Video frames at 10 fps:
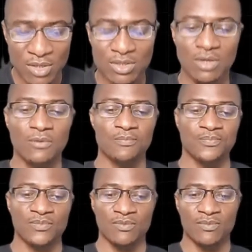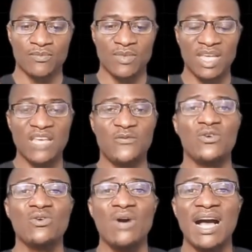So if
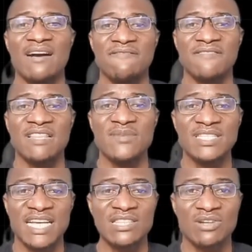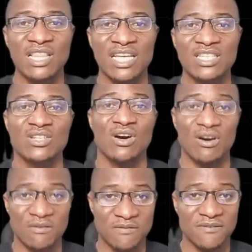you have limited knowledge
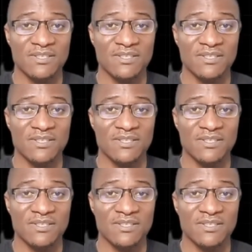of